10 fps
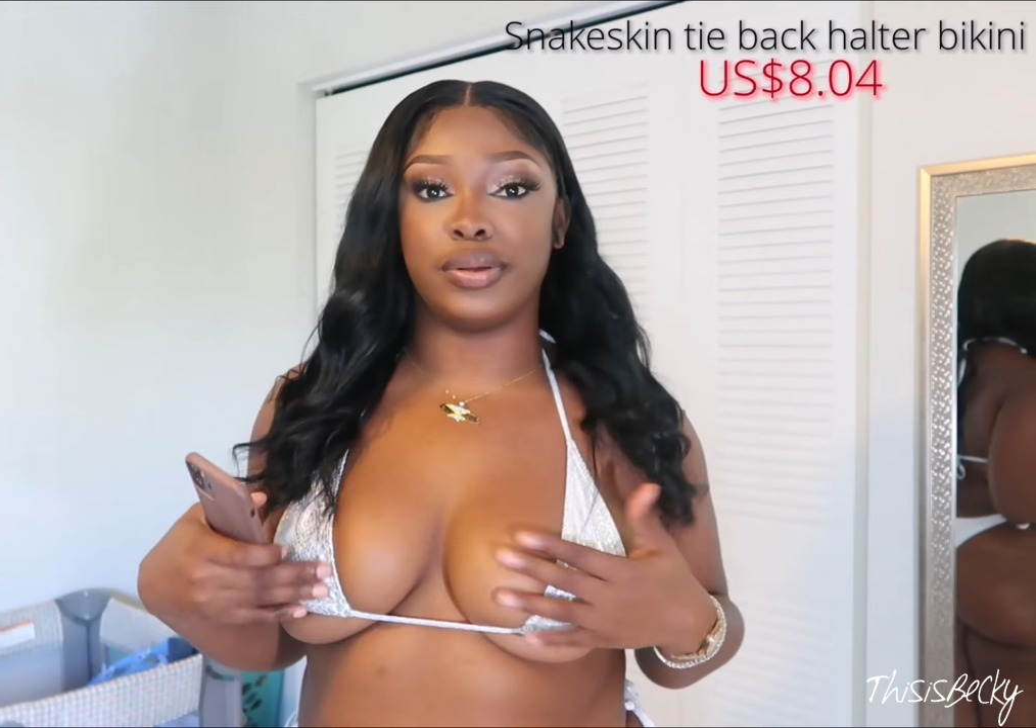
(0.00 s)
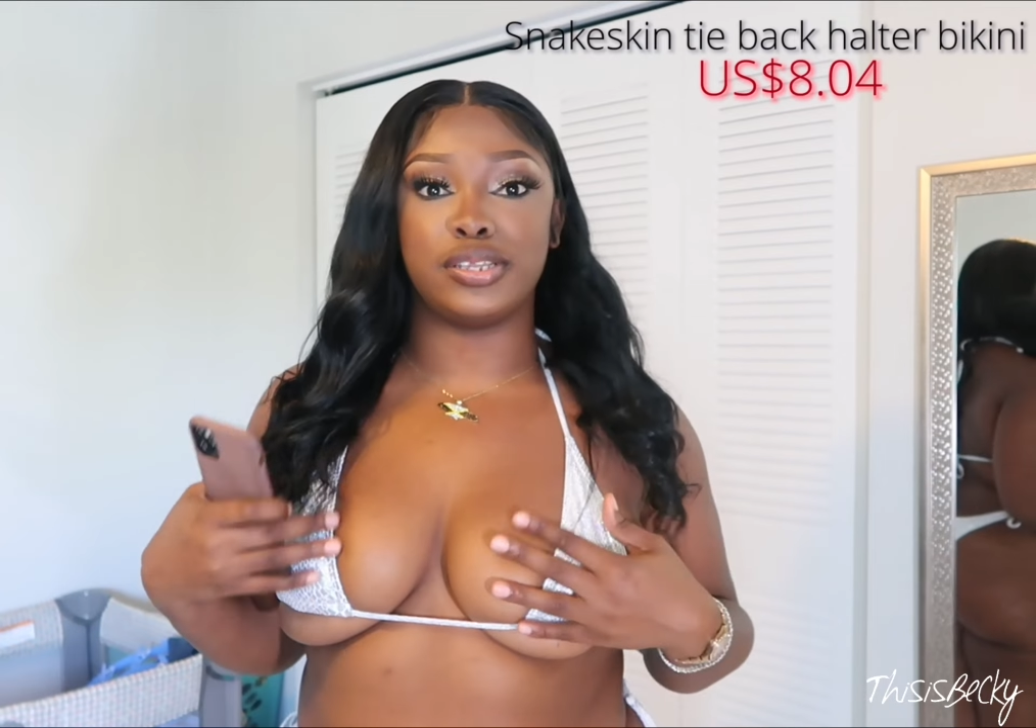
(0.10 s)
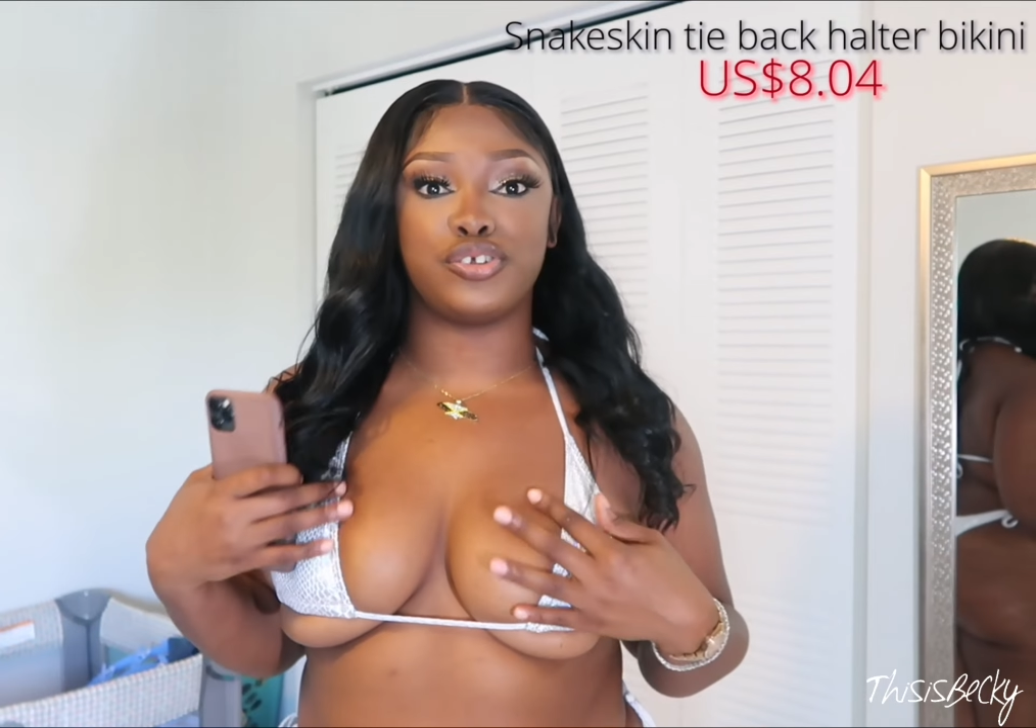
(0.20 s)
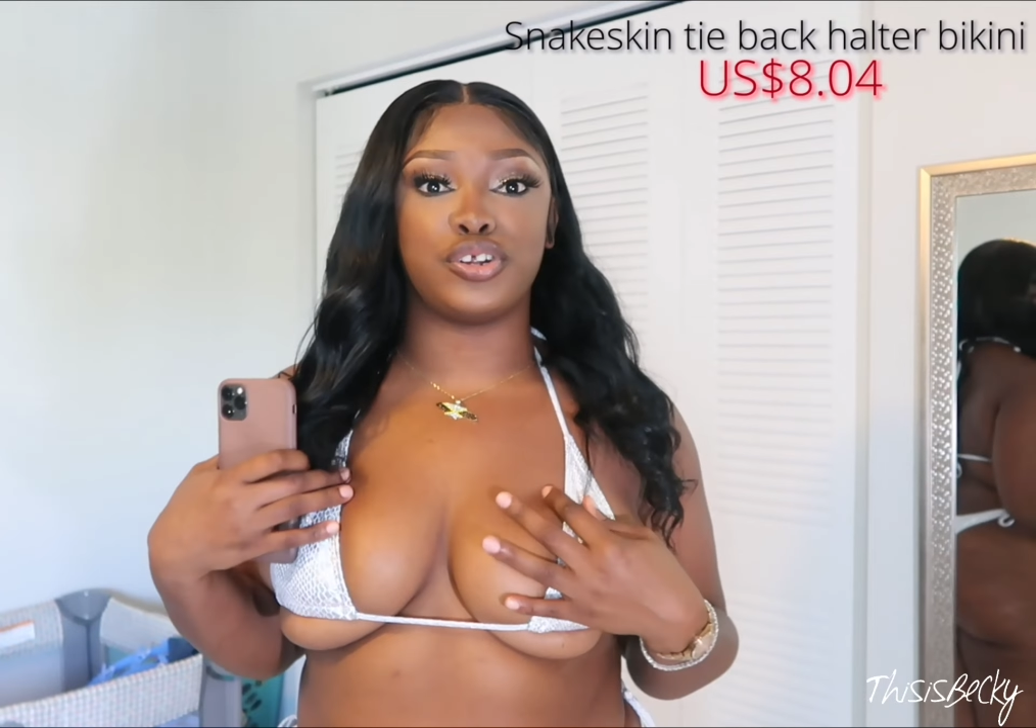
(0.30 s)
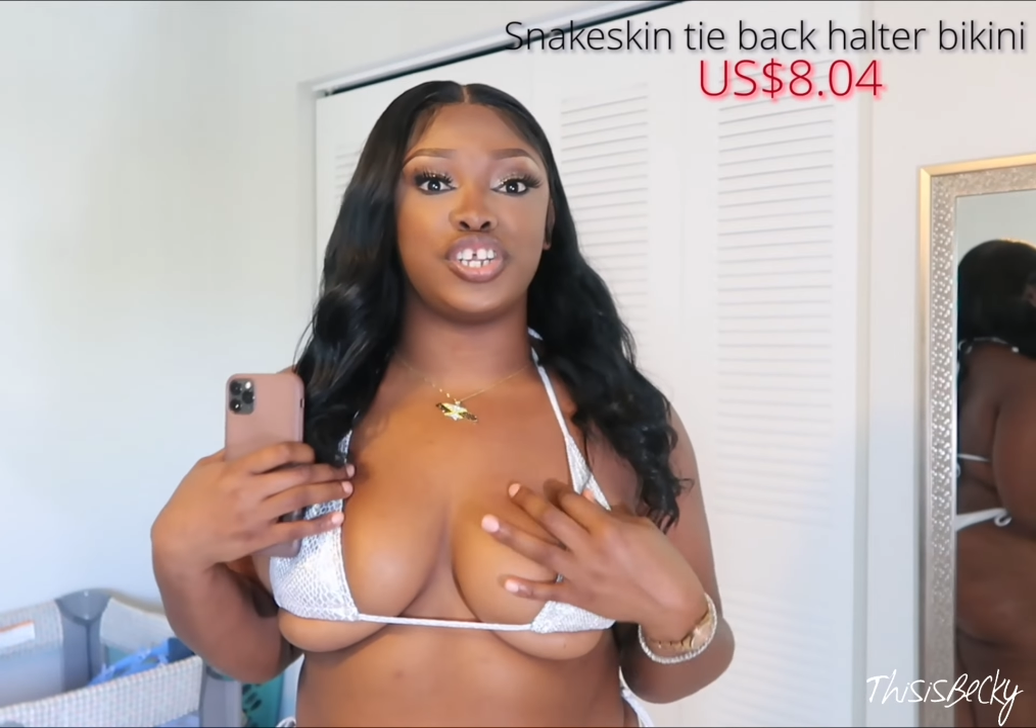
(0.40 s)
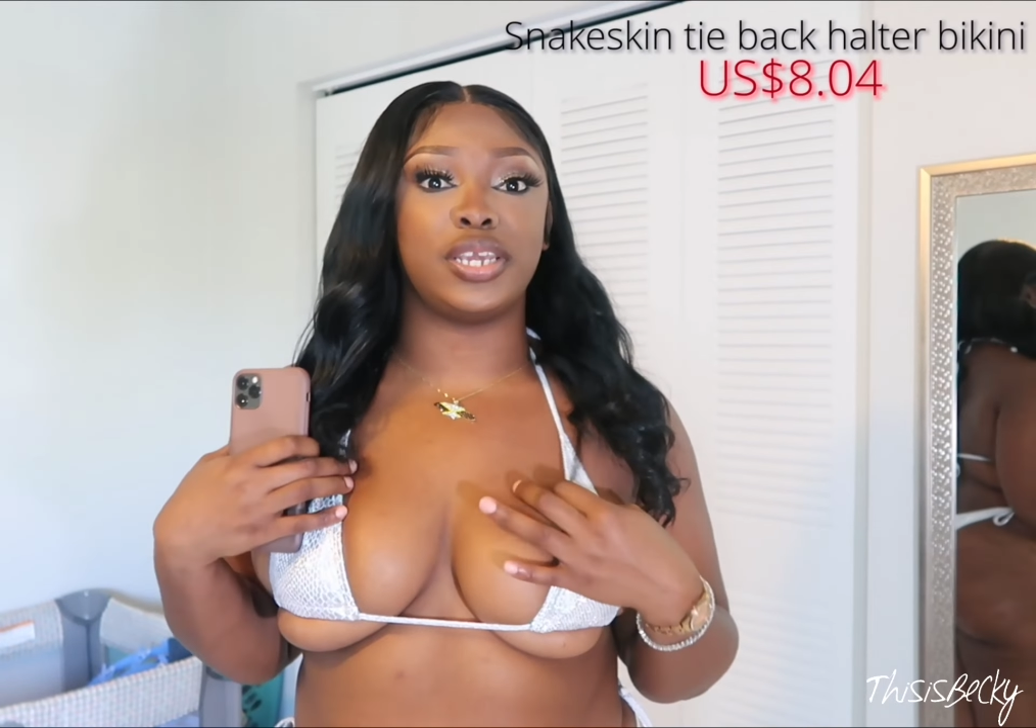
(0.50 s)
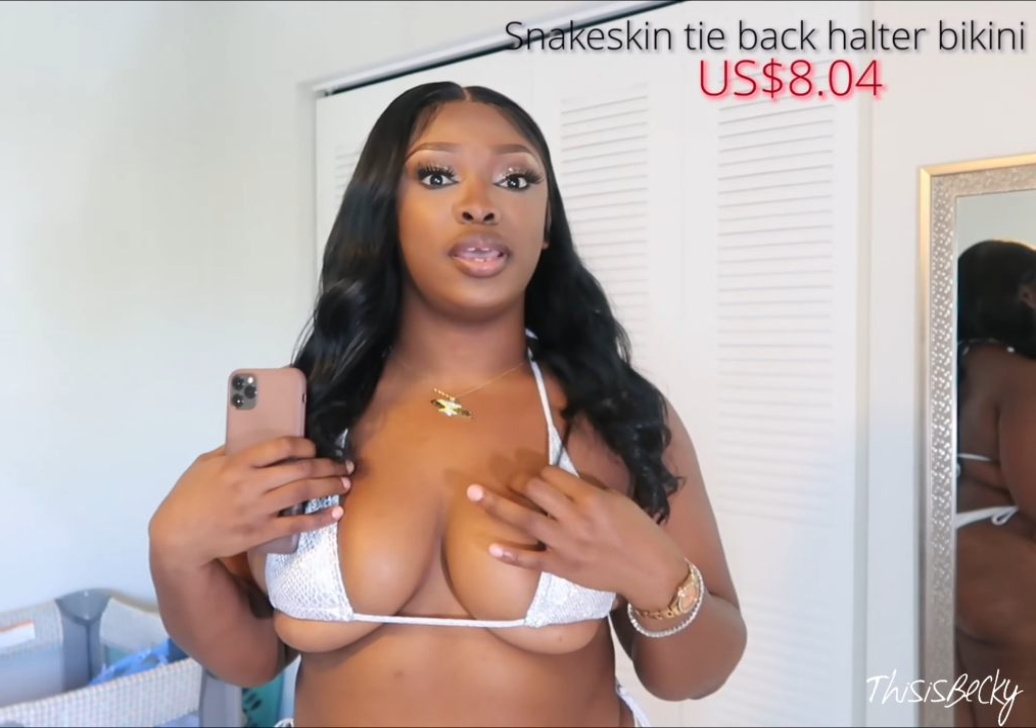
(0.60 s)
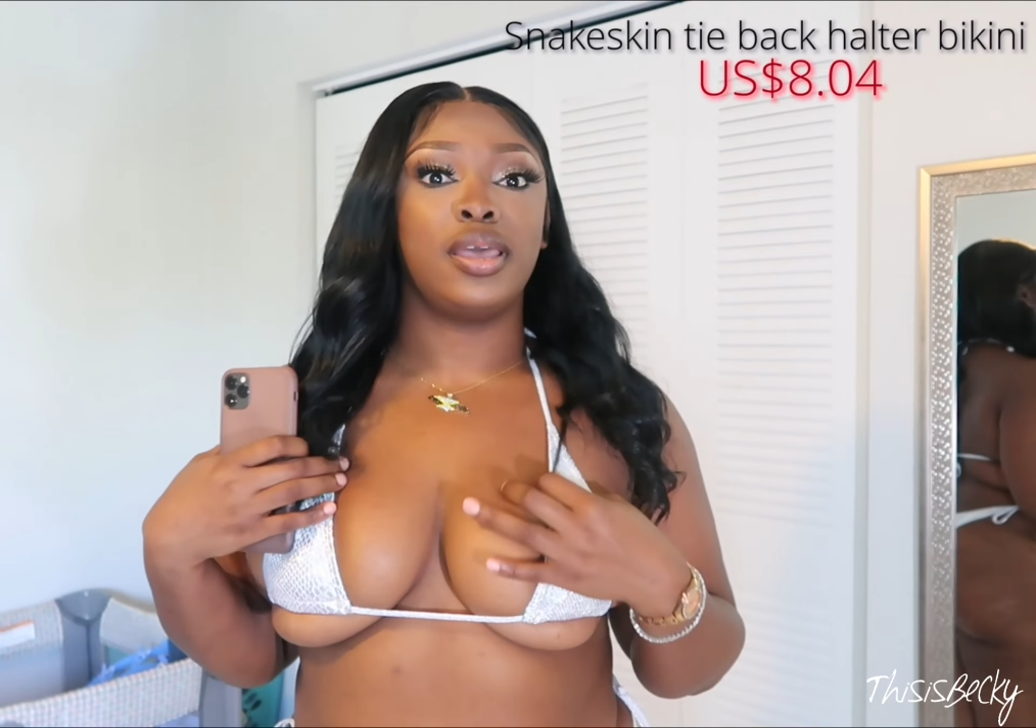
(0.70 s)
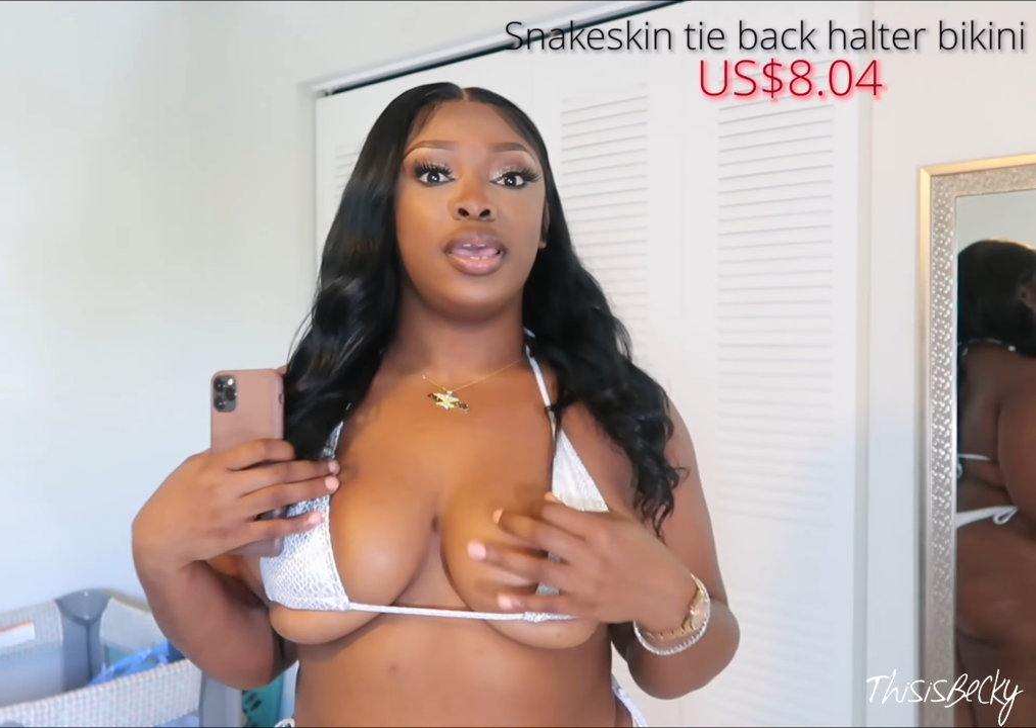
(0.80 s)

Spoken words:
really stretchy.